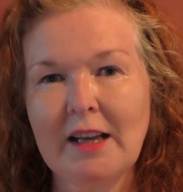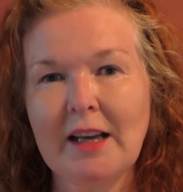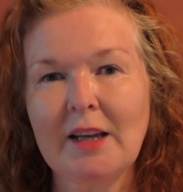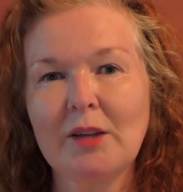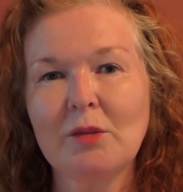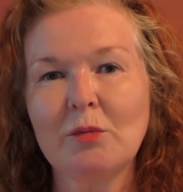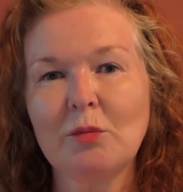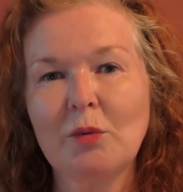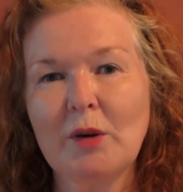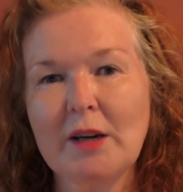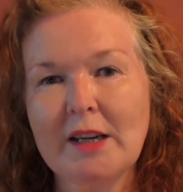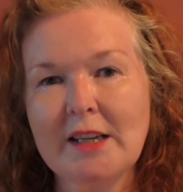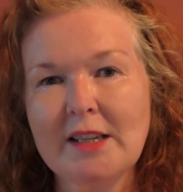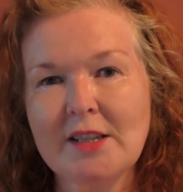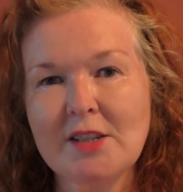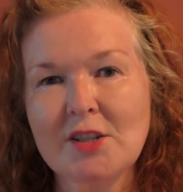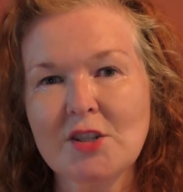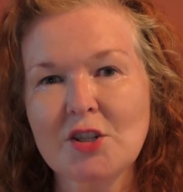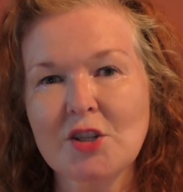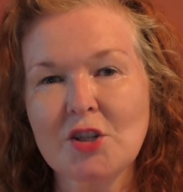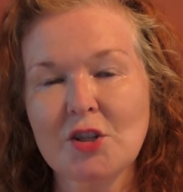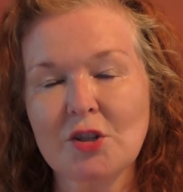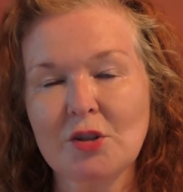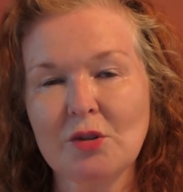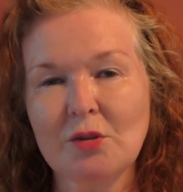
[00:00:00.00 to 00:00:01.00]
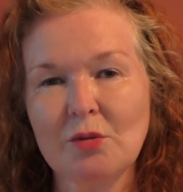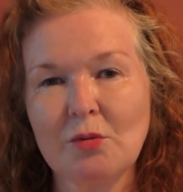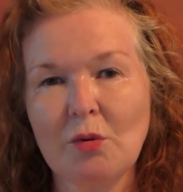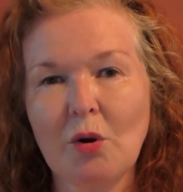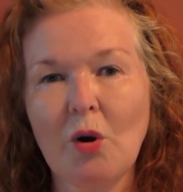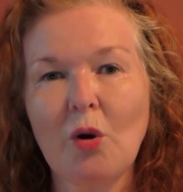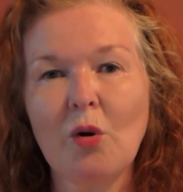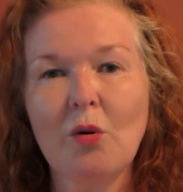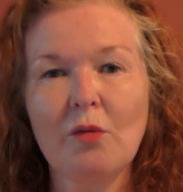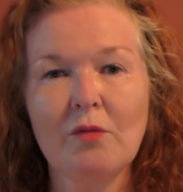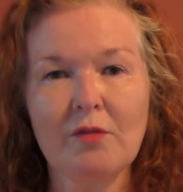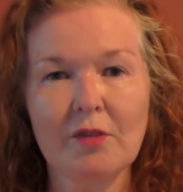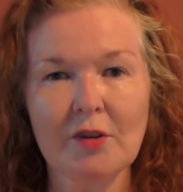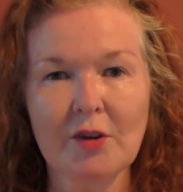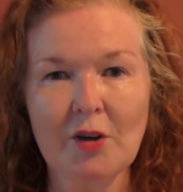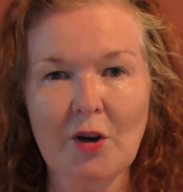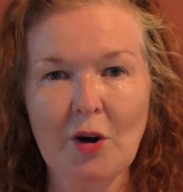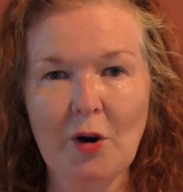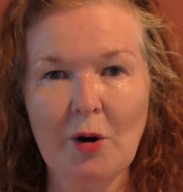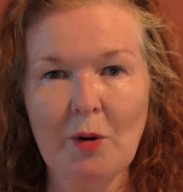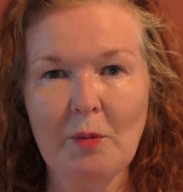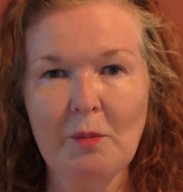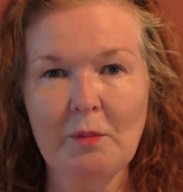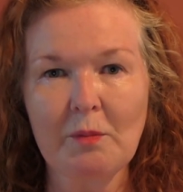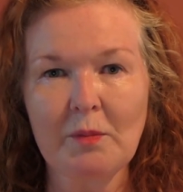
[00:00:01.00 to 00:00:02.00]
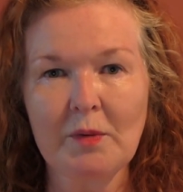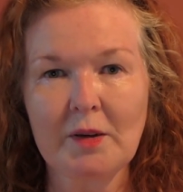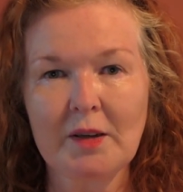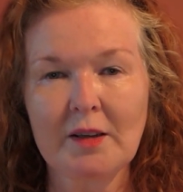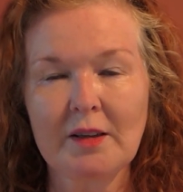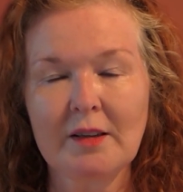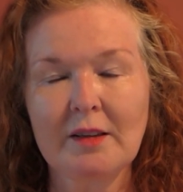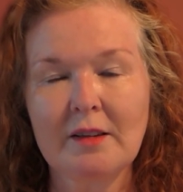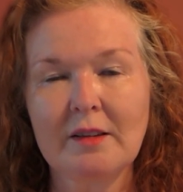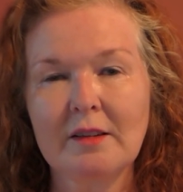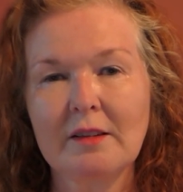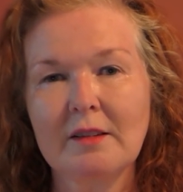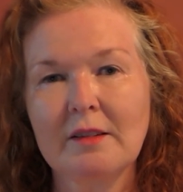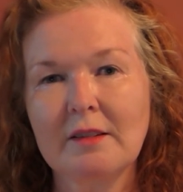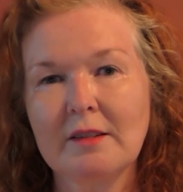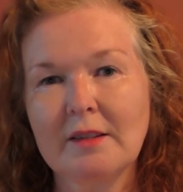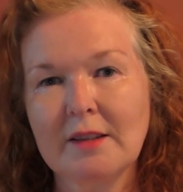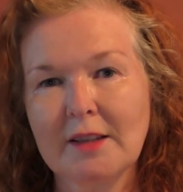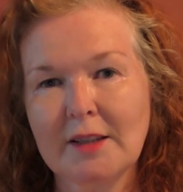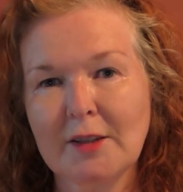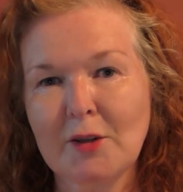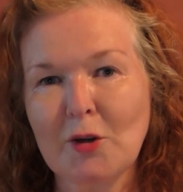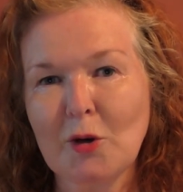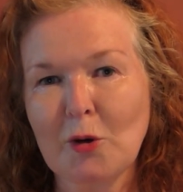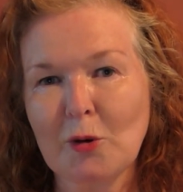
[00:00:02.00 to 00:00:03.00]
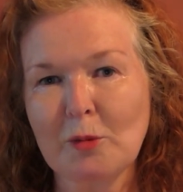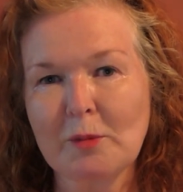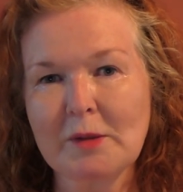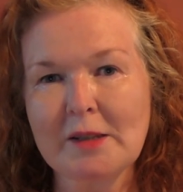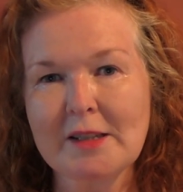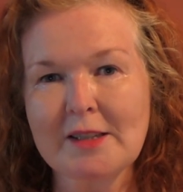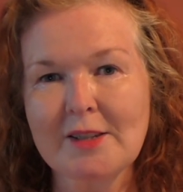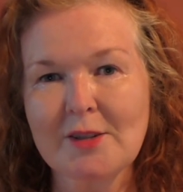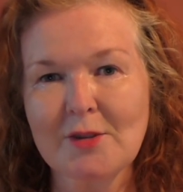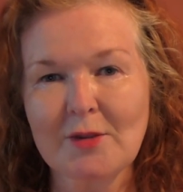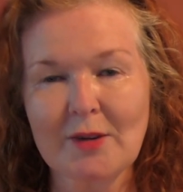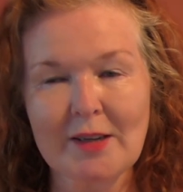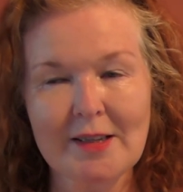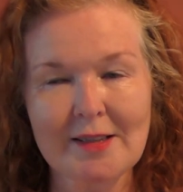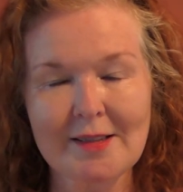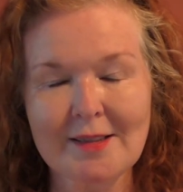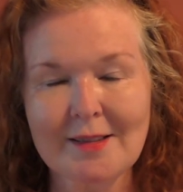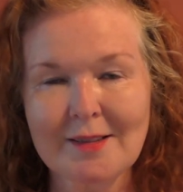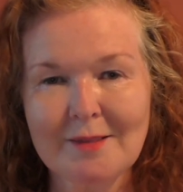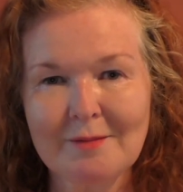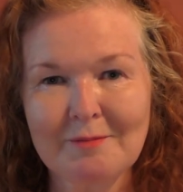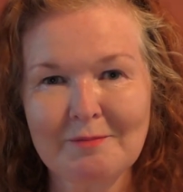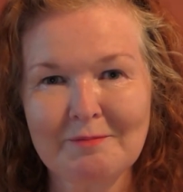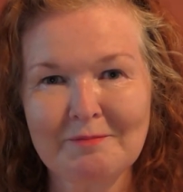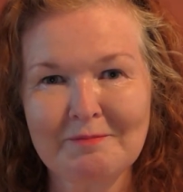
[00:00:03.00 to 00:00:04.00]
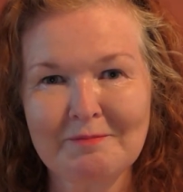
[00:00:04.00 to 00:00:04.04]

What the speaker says: and ways to overcome the normal stress.